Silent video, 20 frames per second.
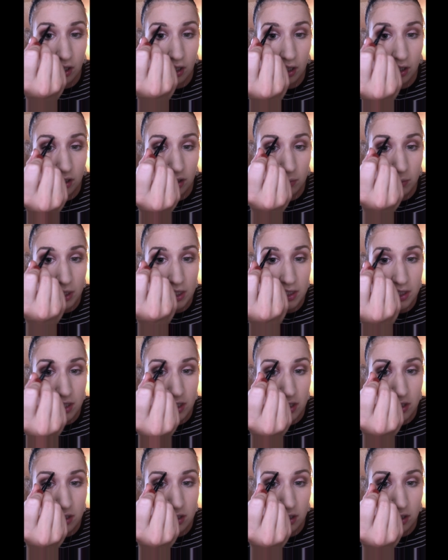My
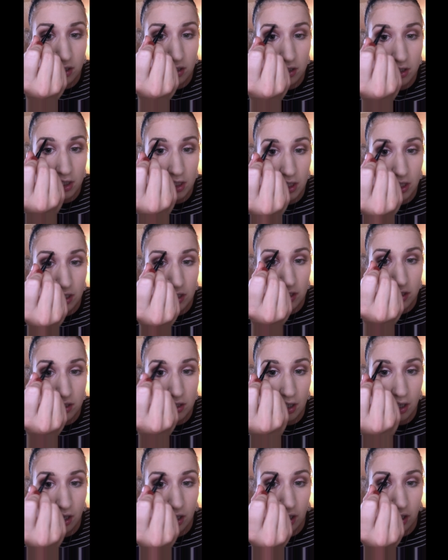sister, she has
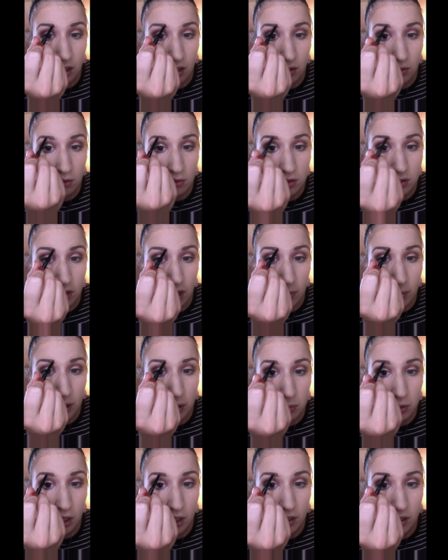
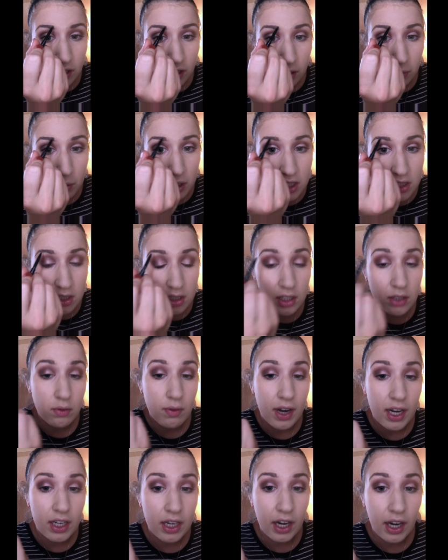strawberry blonde hair, basically
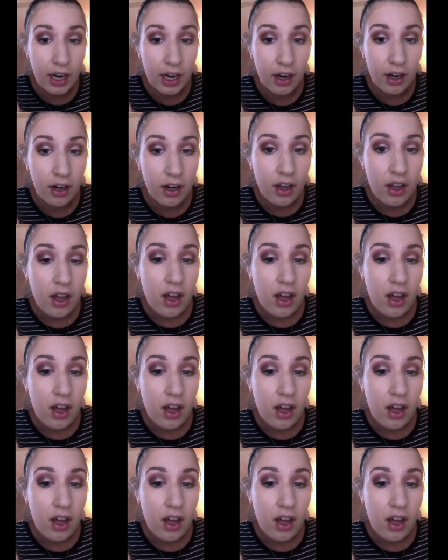red hair,